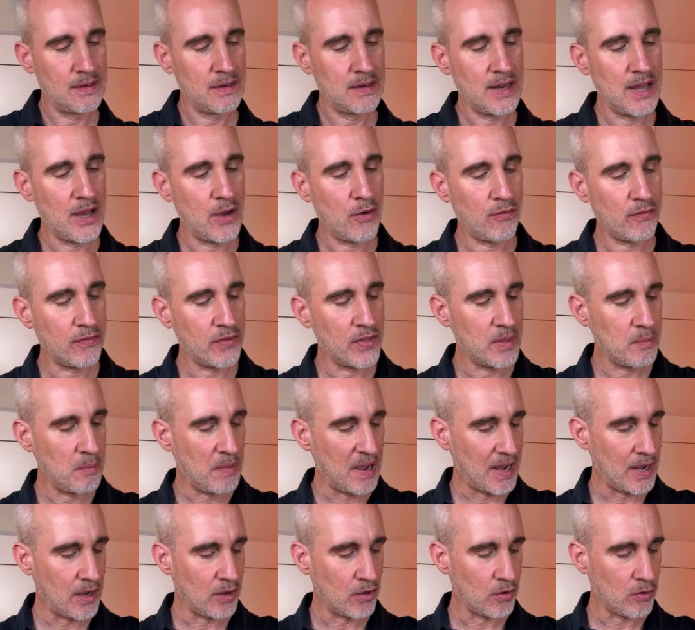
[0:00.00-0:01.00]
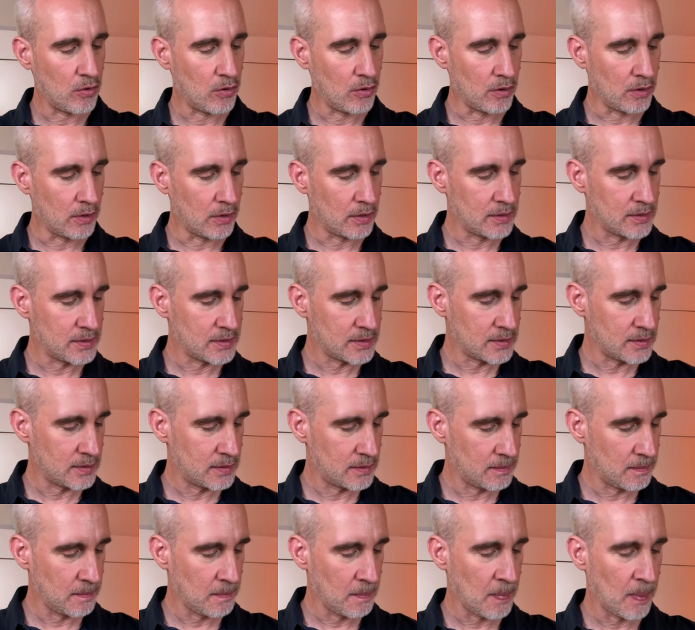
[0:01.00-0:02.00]
Now, for the main course,
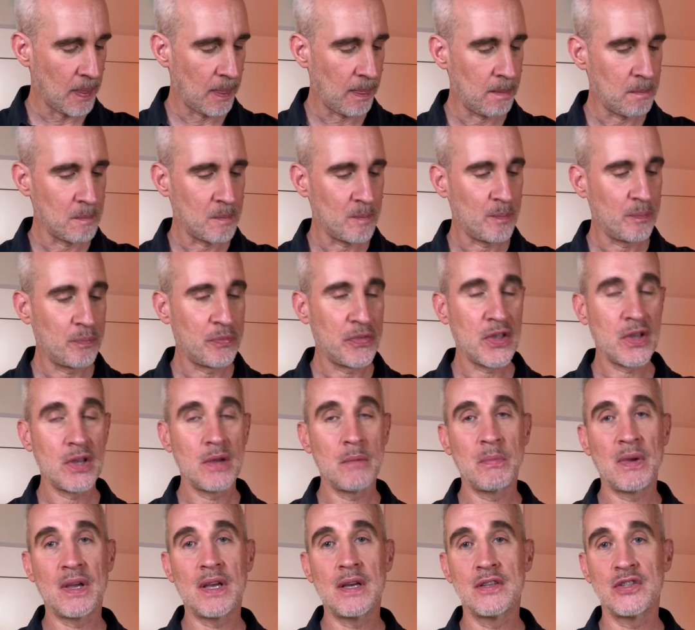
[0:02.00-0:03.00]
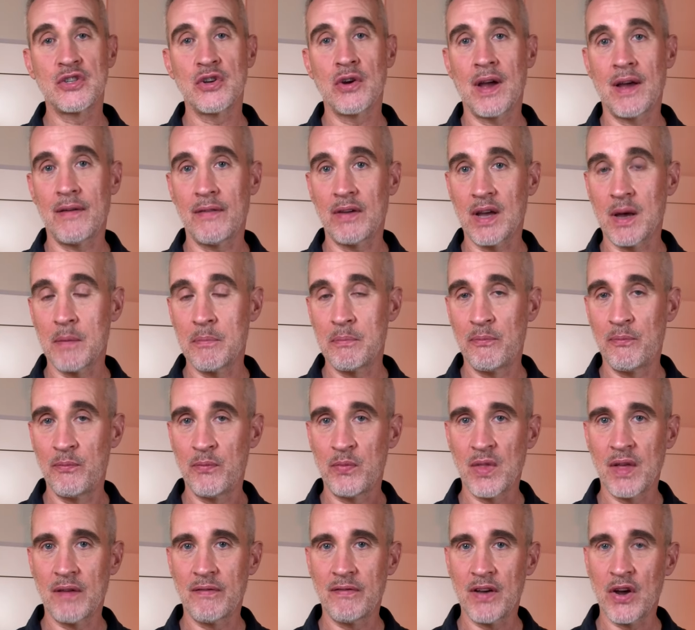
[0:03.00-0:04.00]
because you're having
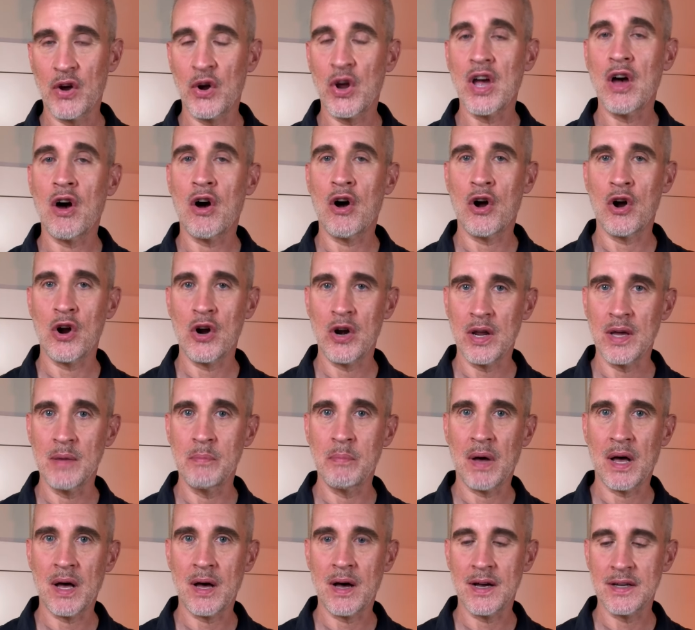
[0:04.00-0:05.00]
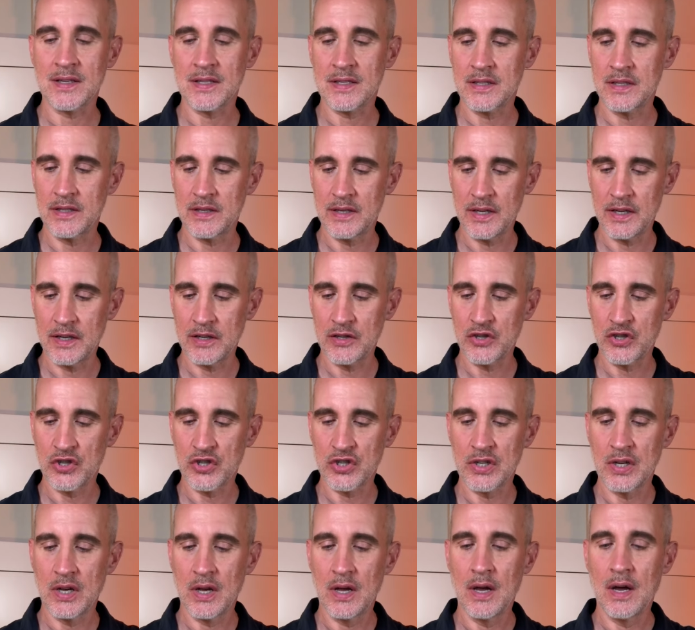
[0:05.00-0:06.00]
a very hearty pasta
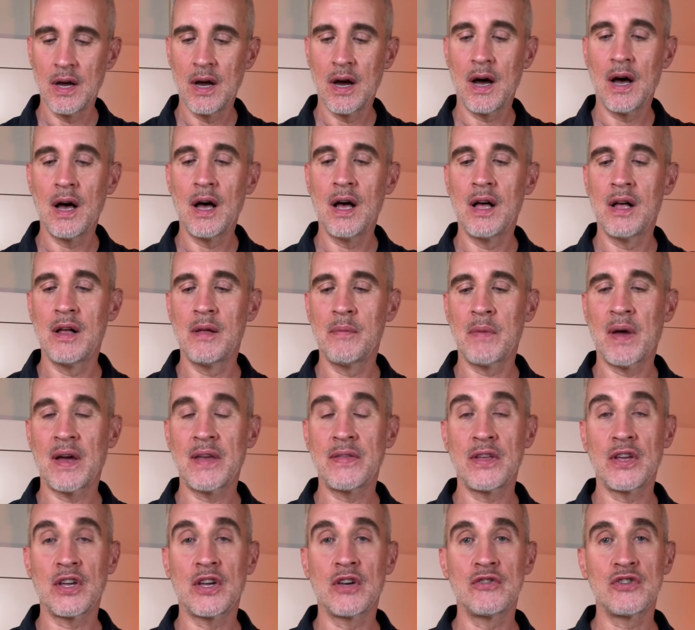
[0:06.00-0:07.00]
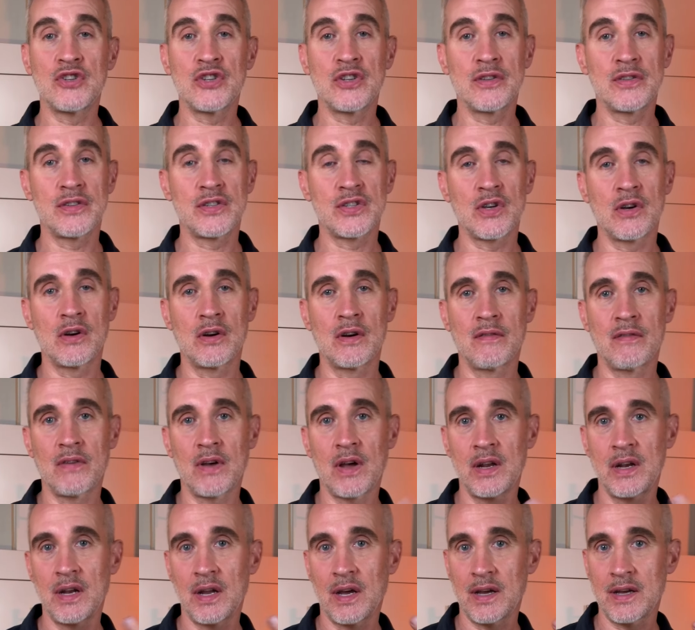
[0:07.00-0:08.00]
dish, I think you should serve
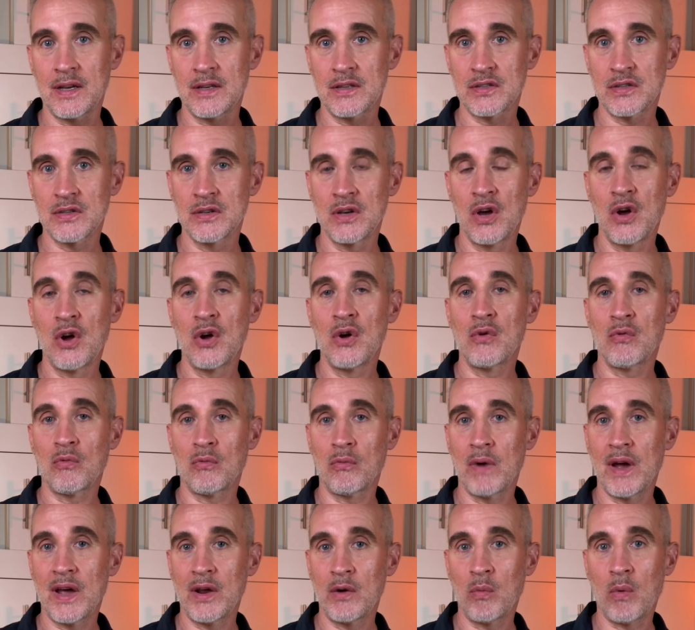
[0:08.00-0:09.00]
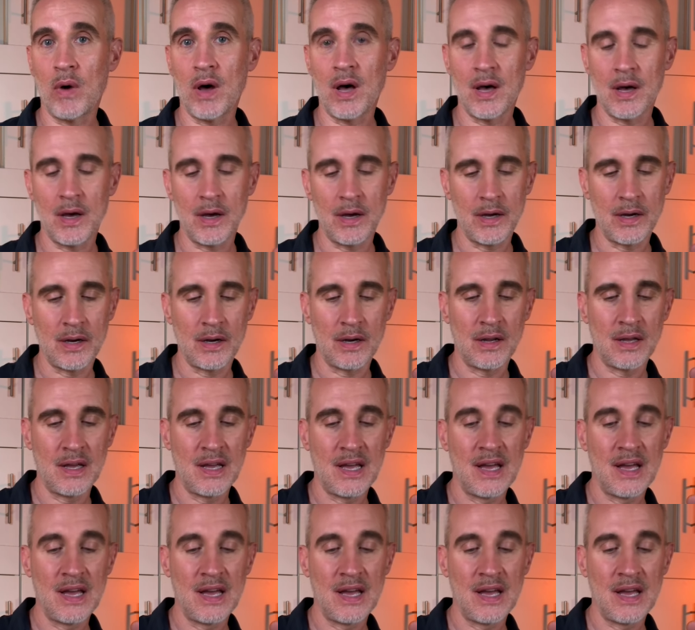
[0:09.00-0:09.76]
a nice red wine.